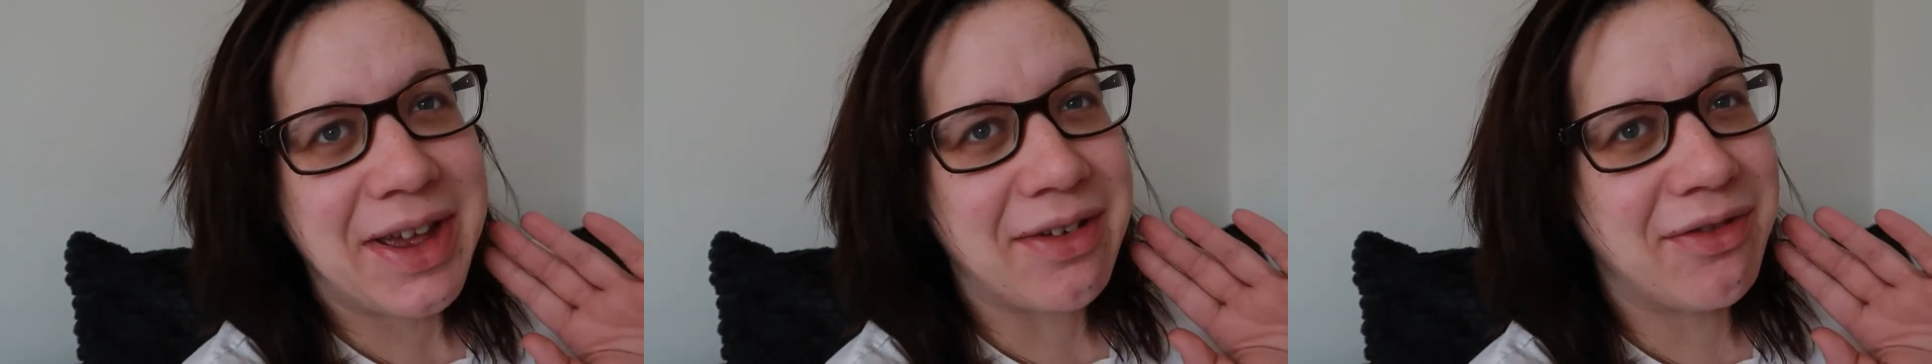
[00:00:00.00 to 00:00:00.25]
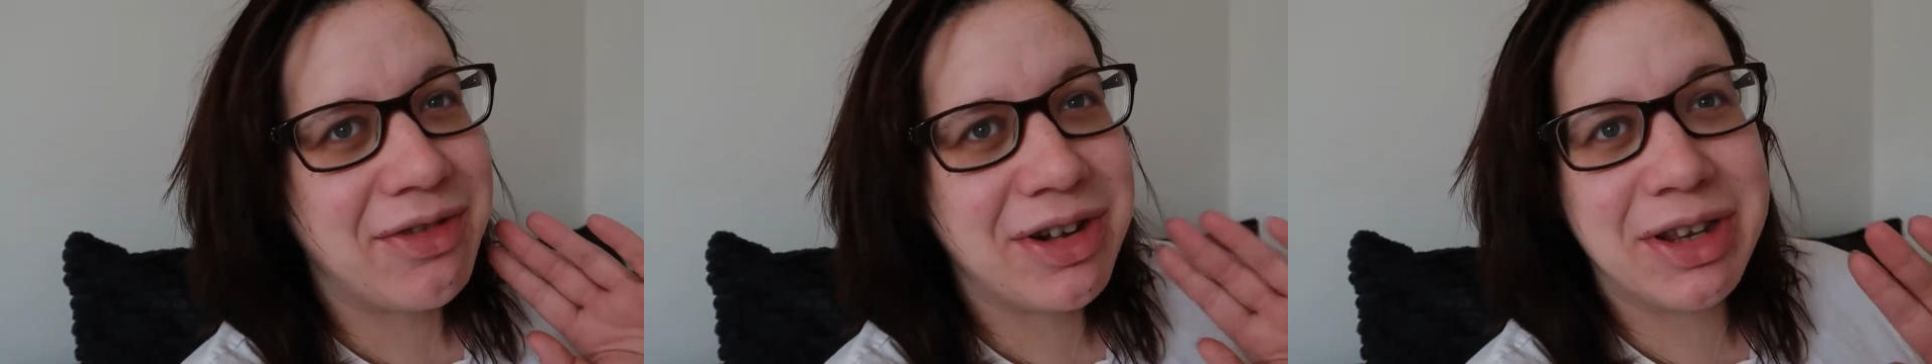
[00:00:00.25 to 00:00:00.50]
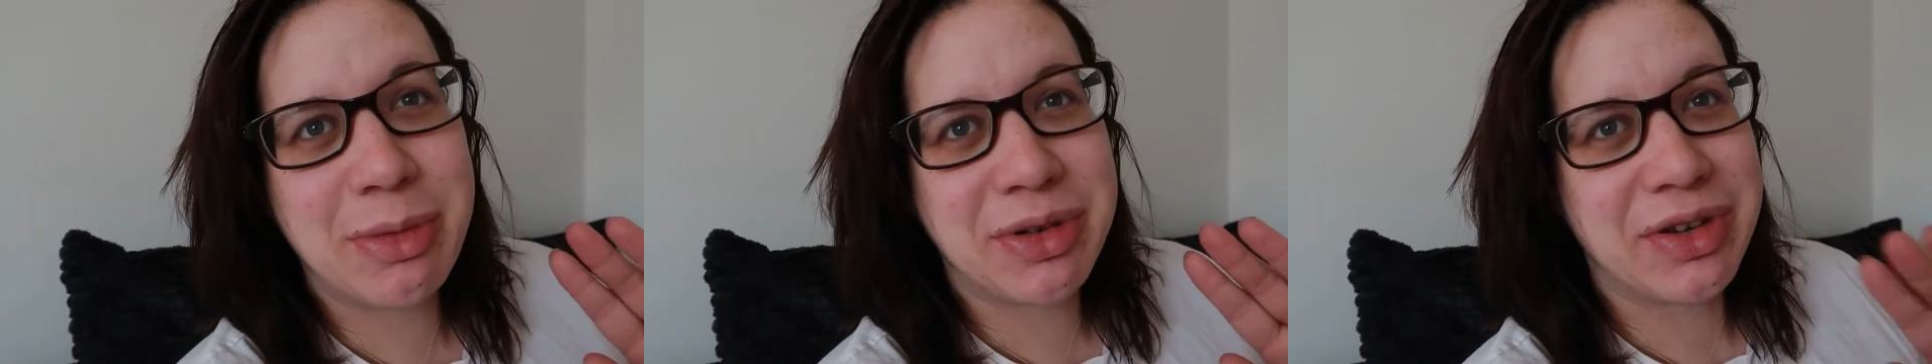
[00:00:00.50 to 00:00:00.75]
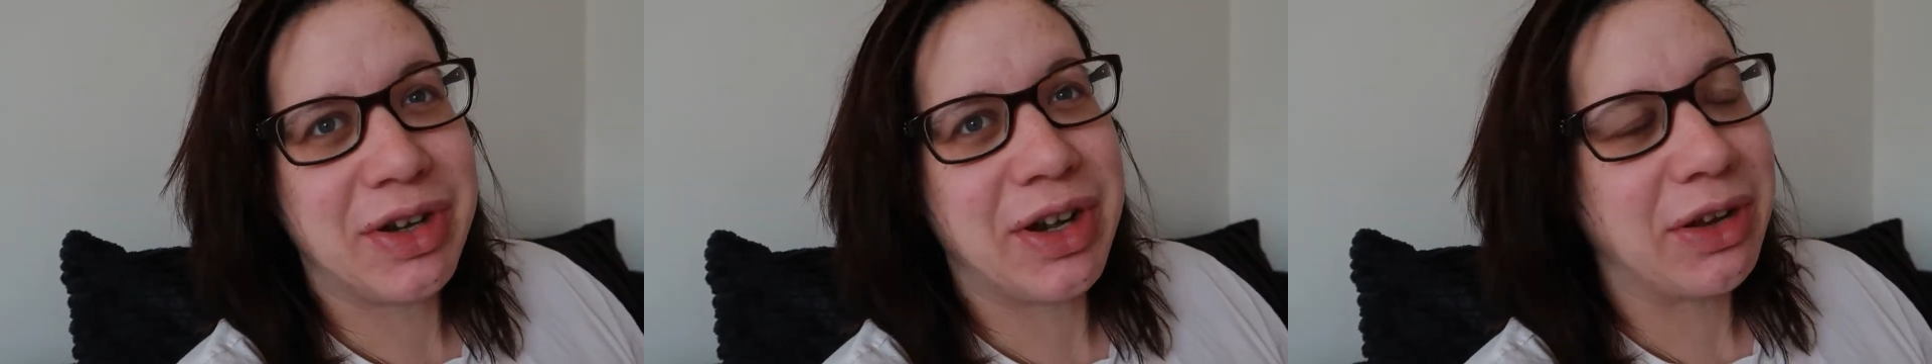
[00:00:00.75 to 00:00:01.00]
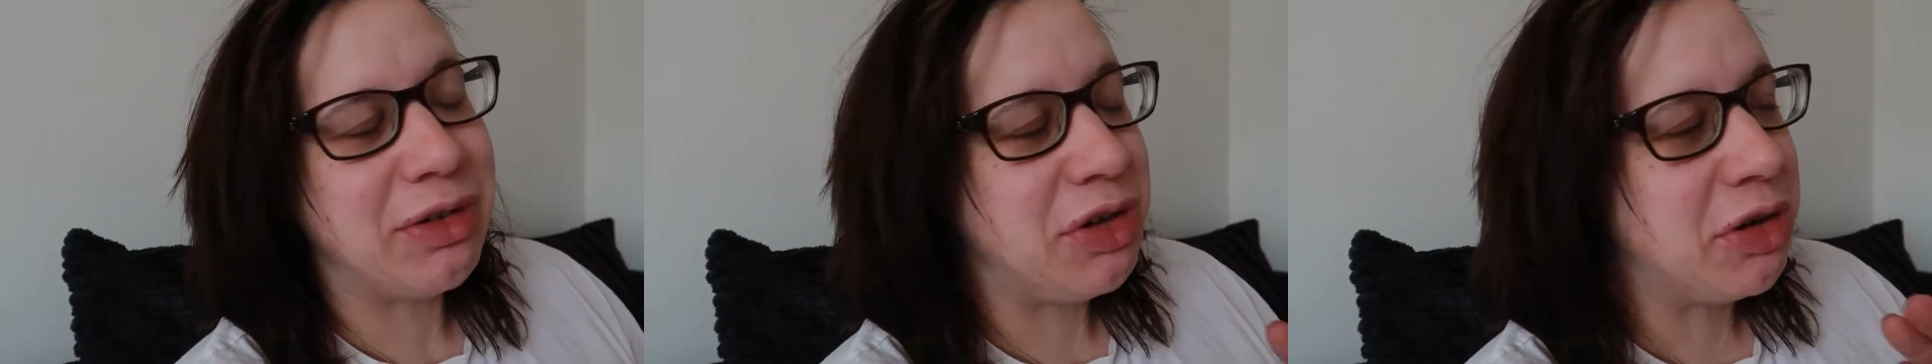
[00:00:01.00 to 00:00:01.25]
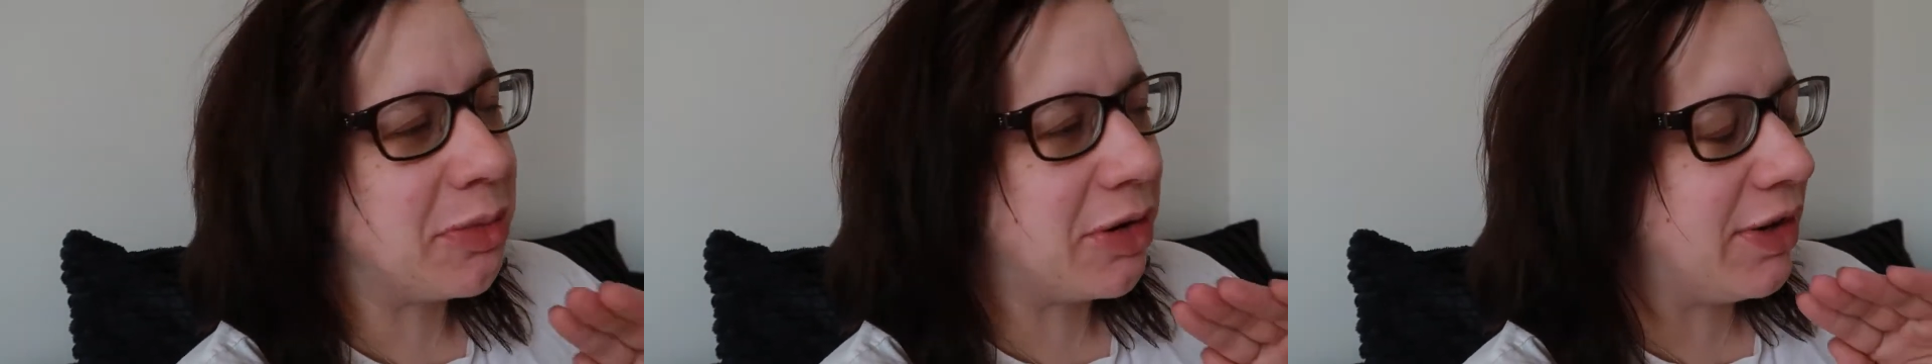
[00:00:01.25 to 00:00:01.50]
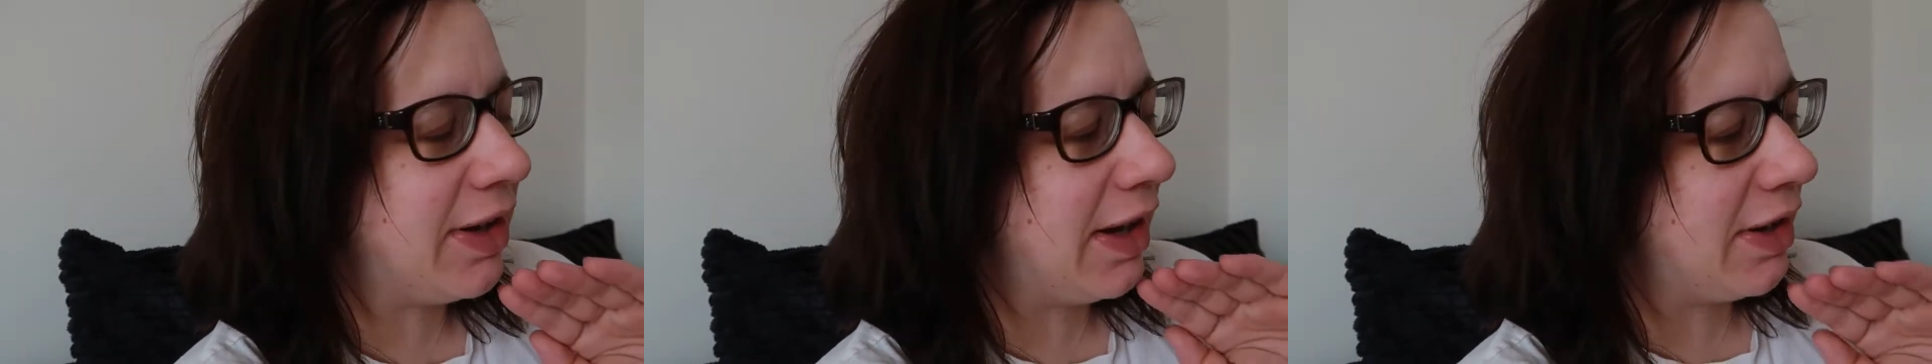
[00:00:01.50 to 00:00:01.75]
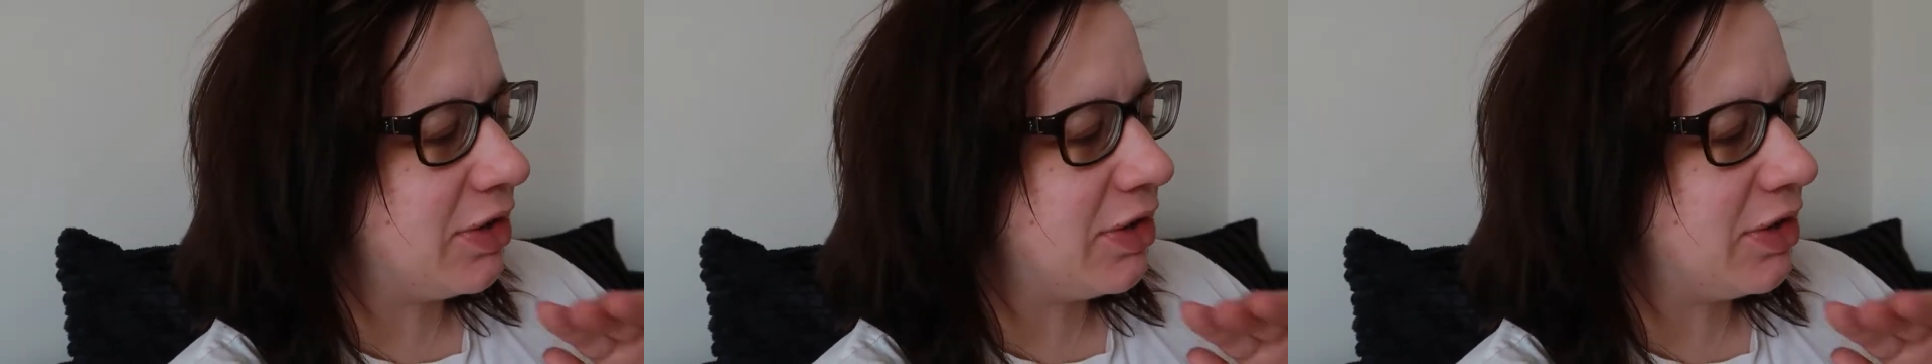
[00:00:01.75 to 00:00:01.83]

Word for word: I really wasn't in a good humour today.